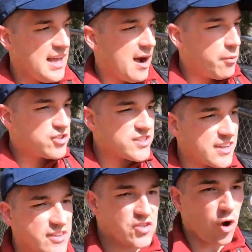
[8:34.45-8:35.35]
And we're just at
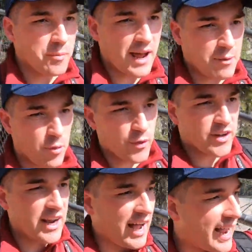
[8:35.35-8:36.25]
the top now, but we're going
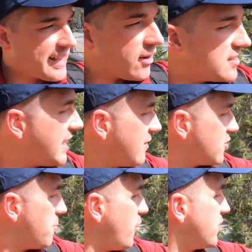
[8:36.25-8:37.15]
to hike down to
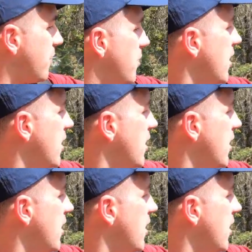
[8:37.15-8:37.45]
the bottom.